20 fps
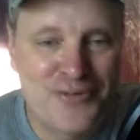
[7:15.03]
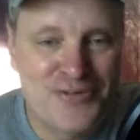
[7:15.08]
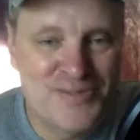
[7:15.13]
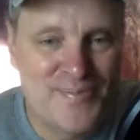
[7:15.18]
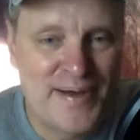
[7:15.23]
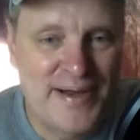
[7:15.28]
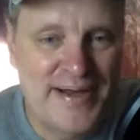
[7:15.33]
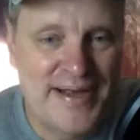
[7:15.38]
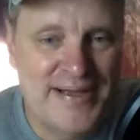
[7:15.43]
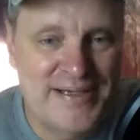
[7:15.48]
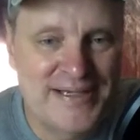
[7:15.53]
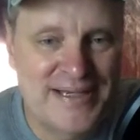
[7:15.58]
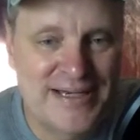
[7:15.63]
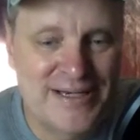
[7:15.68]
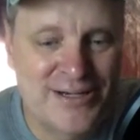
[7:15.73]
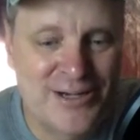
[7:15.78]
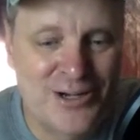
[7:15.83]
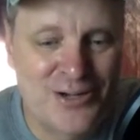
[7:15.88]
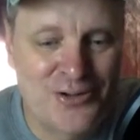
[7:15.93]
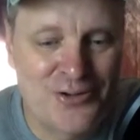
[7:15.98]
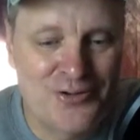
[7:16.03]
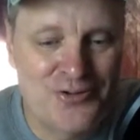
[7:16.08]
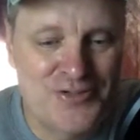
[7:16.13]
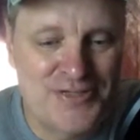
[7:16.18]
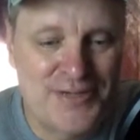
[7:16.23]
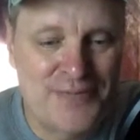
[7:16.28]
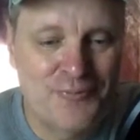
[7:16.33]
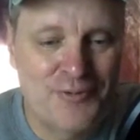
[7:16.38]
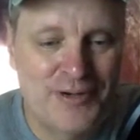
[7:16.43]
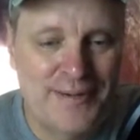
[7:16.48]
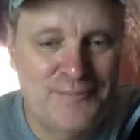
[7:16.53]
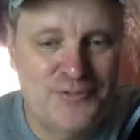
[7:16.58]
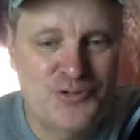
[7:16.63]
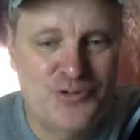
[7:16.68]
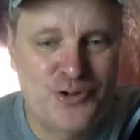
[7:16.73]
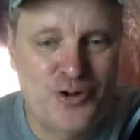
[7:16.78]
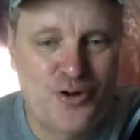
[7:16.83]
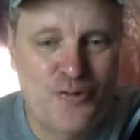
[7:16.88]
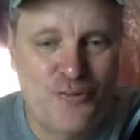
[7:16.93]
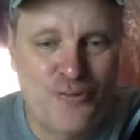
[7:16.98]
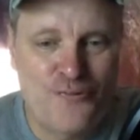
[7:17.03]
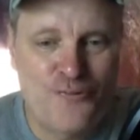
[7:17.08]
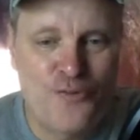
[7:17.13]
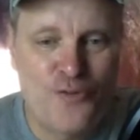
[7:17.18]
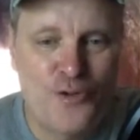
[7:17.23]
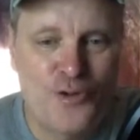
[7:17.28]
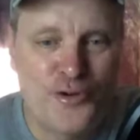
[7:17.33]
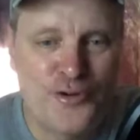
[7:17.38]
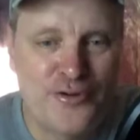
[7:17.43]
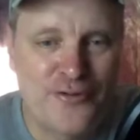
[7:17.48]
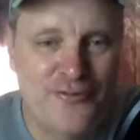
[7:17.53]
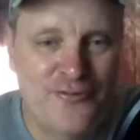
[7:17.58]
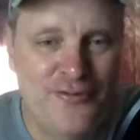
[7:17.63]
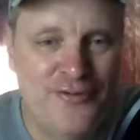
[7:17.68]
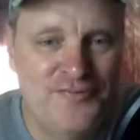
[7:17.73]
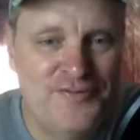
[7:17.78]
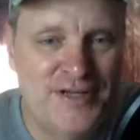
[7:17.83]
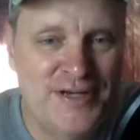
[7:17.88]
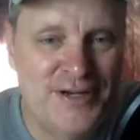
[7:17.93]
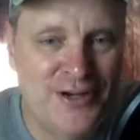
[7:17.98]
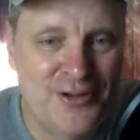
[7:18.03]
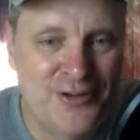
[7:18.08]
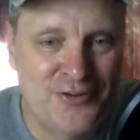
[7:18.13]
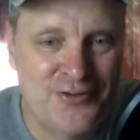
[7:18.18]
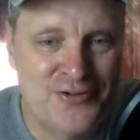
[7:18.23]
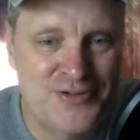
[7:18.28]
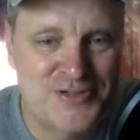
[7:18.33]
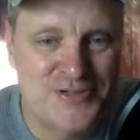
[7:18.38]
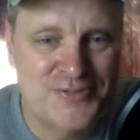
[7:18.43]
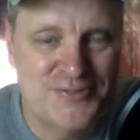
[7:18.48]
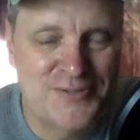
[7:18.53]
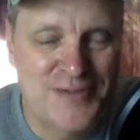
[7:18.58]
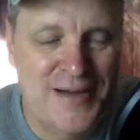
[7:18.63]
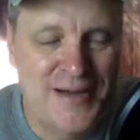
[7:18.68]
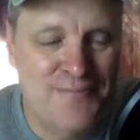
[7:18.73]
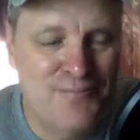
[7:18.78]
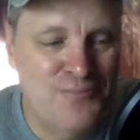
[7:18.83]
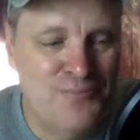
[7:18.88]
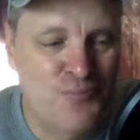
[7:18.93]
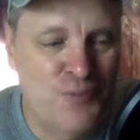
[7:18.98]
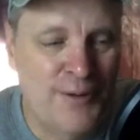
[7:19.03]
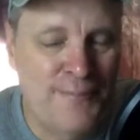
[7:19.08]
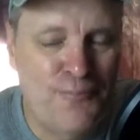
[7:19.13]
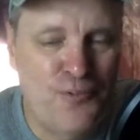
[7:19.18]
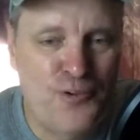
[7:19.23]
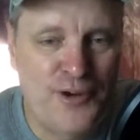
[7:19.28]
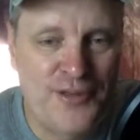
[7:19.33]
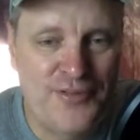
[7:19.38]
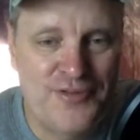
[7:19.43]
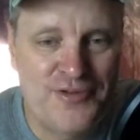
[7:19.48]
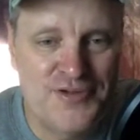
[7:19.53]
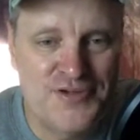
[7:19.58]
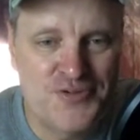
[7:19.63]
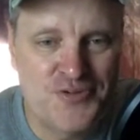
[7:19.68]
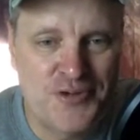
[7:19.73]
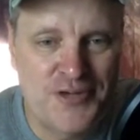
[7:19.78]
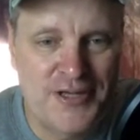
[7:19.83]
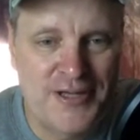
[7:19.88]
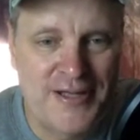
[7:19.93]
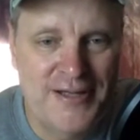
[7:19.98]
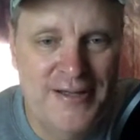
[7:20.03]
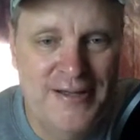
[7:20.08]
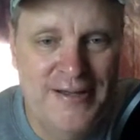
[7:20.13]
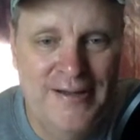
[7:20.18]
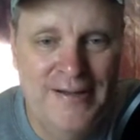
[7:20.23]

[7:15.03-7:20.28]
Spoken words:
it was about $18 and went up to over $450 at one point this week.